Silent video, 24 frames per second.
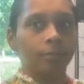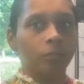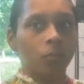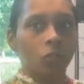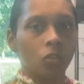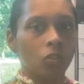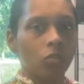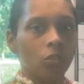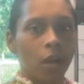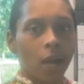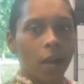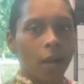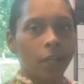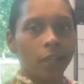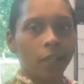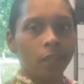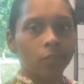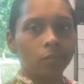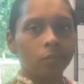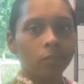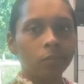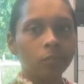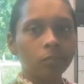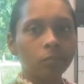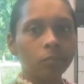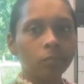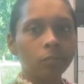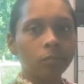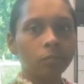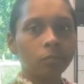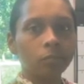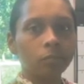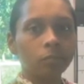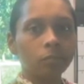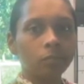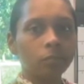you got it.
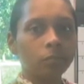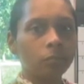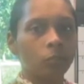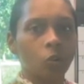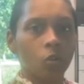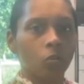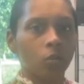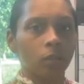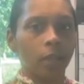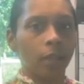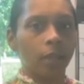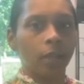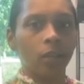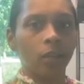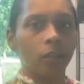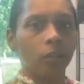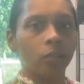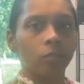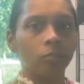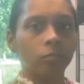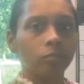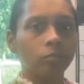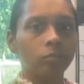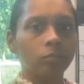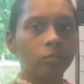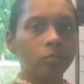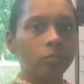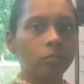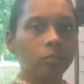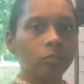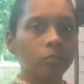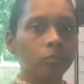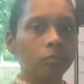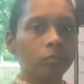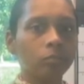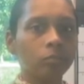No, thank you.
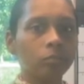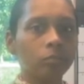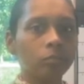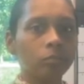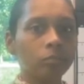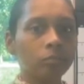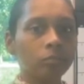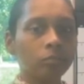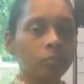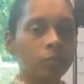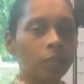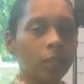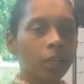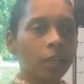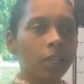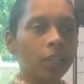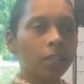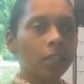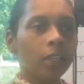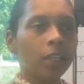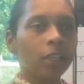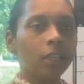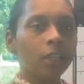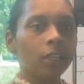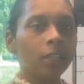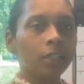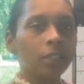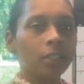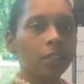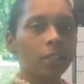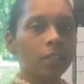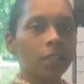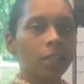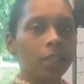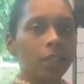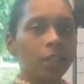And then
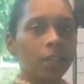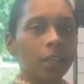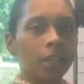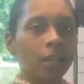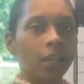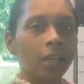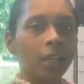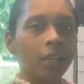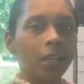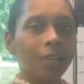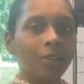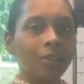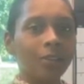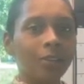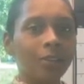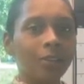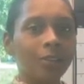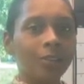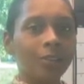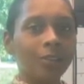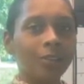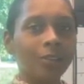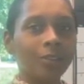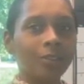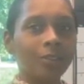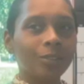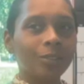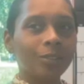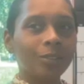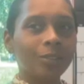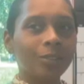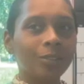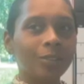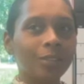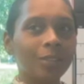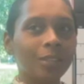it'll
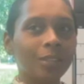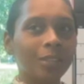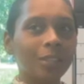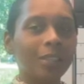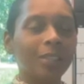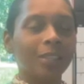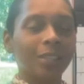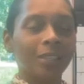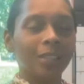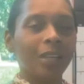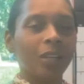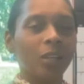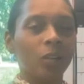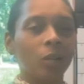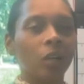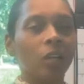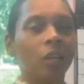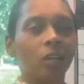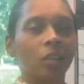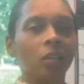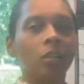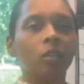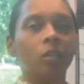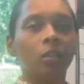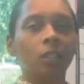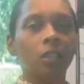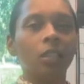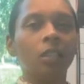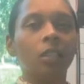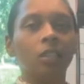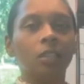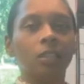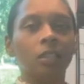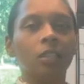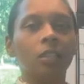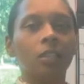get a little
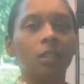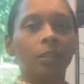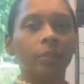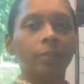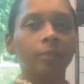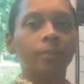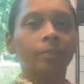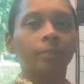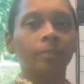easier,